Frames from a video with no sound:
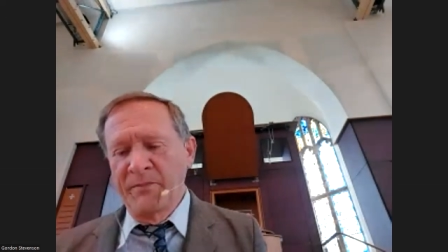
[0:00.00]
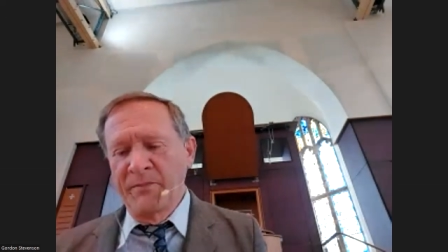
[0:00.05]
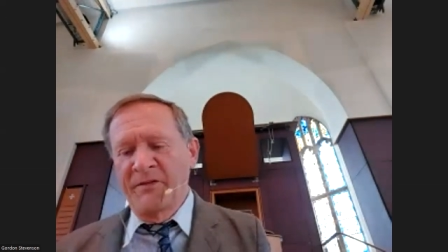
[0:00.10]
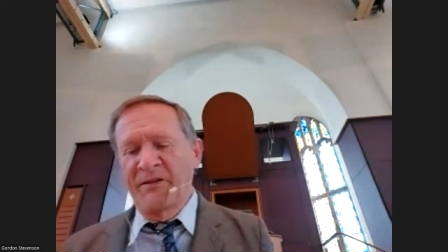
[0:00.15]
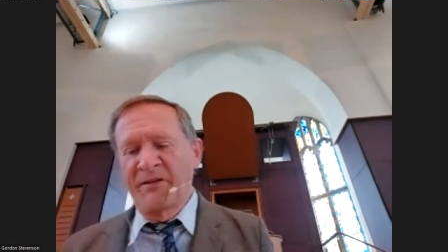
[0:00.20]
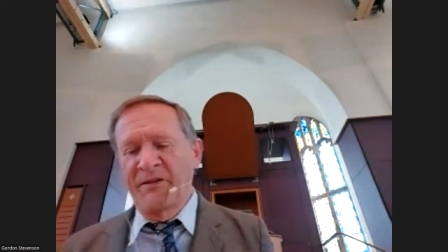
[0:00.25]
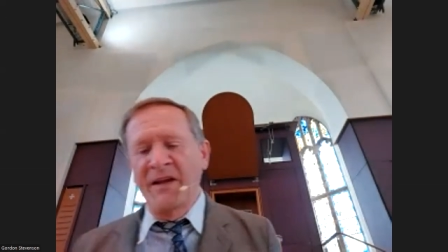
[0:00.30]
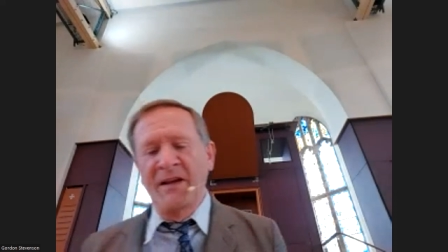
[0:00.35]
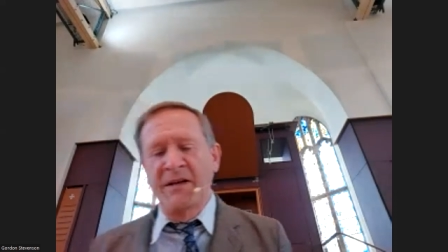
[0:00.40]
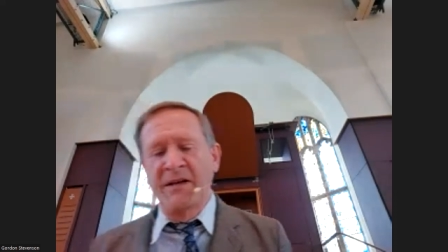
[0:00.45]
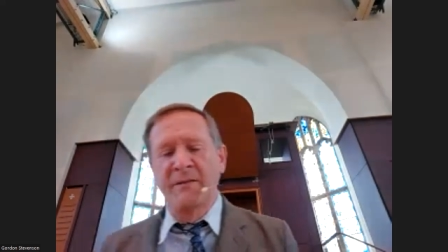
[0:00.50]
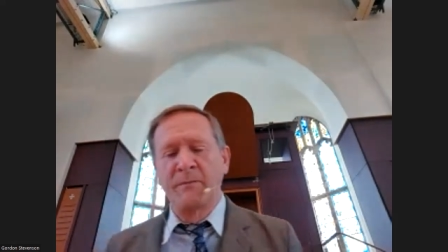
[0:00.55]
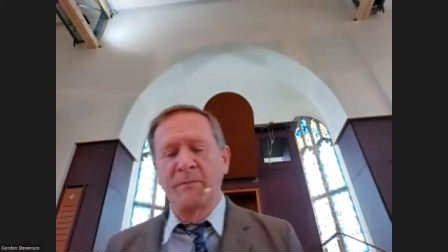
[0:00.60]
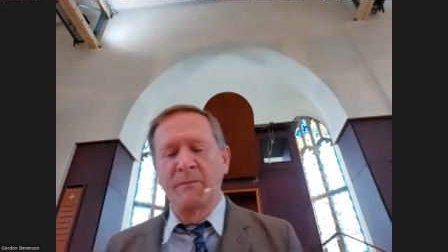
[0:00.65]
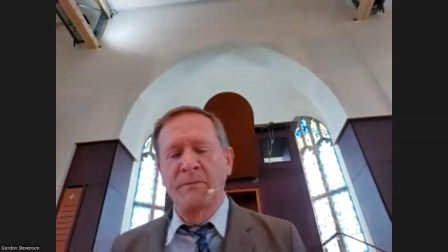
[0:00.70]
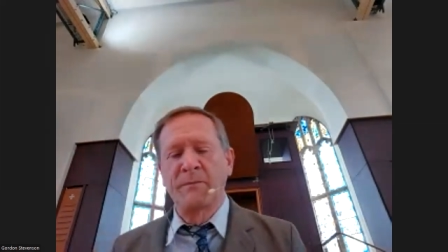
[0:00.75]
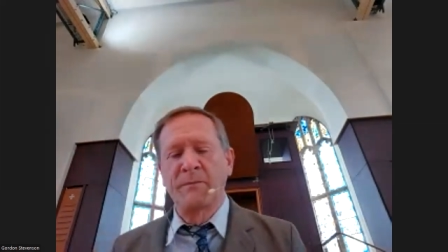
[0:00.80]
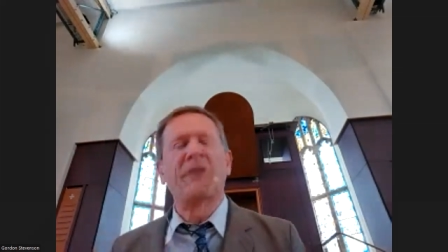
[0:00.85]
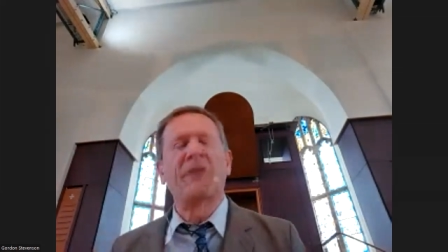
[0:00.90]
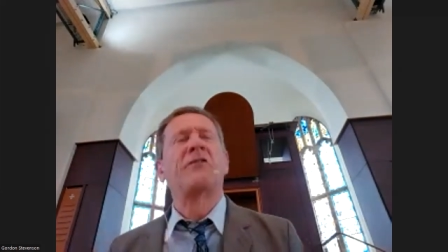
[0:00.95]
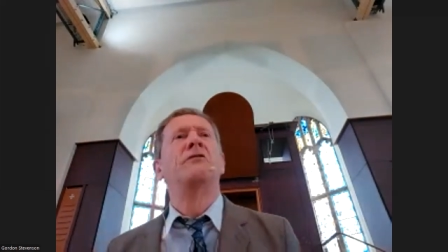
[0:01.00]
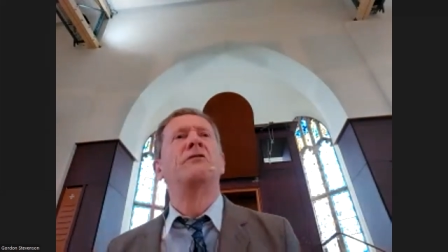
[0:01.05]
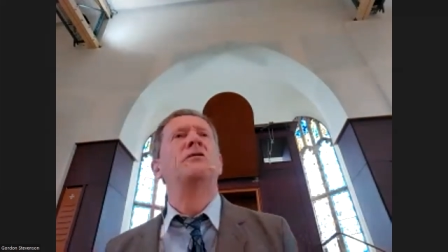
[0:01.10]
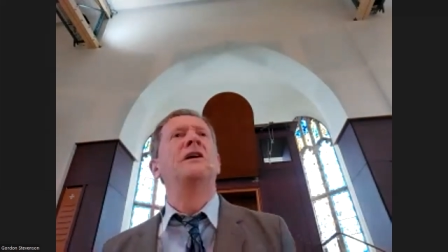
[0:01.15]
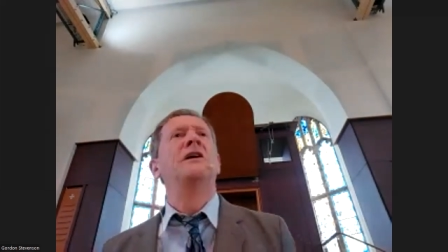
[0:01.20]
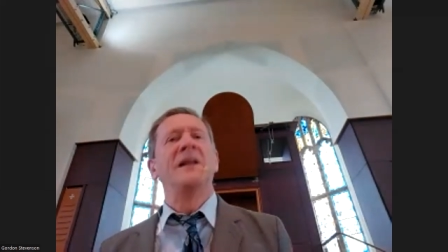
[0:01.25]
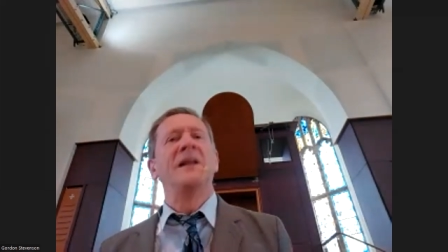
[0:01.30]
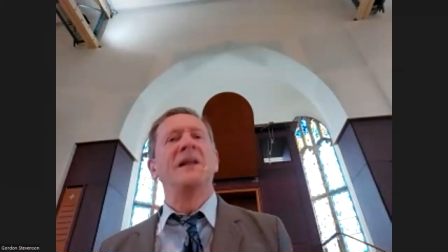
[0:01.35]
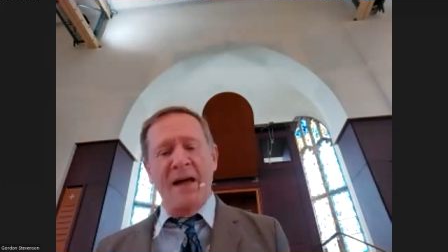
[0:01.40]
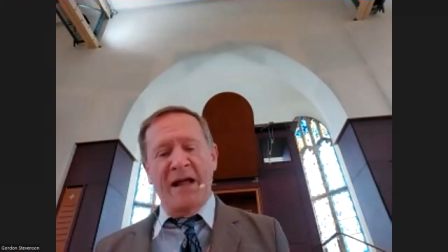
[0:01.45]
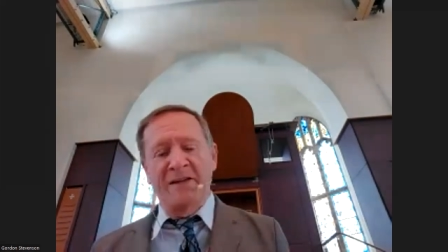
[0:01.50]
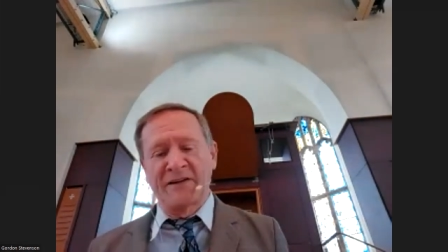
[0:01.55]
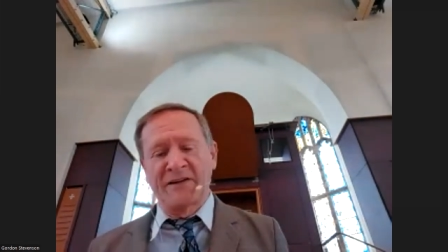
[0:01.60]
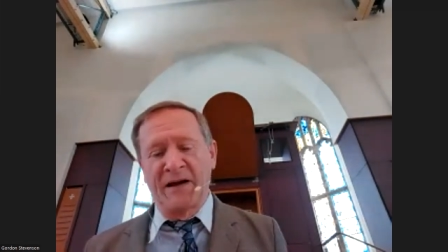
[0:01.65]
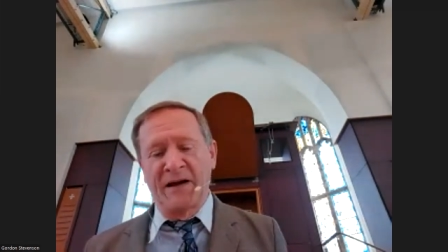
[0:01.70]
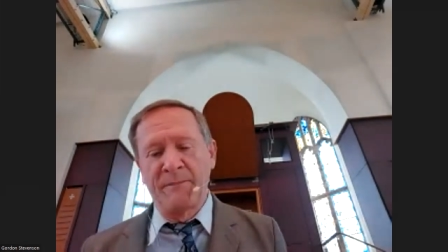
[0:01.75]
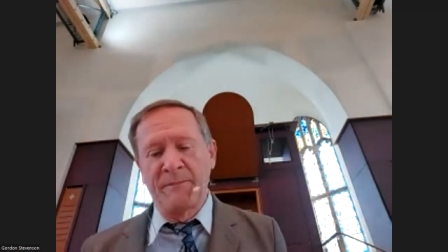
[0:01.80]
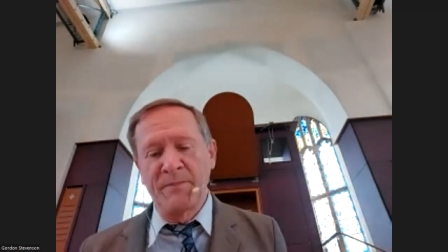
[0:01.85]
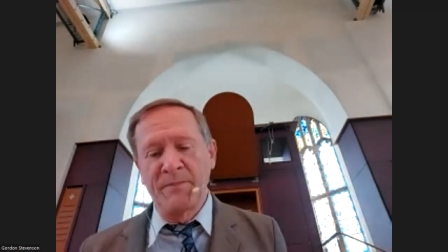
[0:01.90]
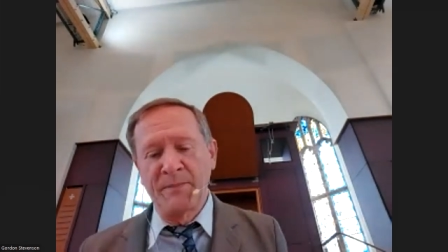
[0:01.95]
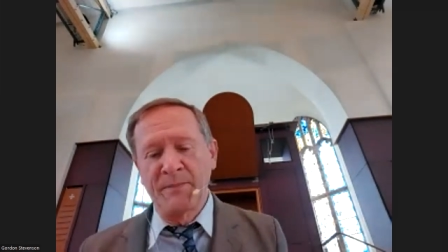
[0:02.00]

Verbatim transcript: sin doesn't really matter?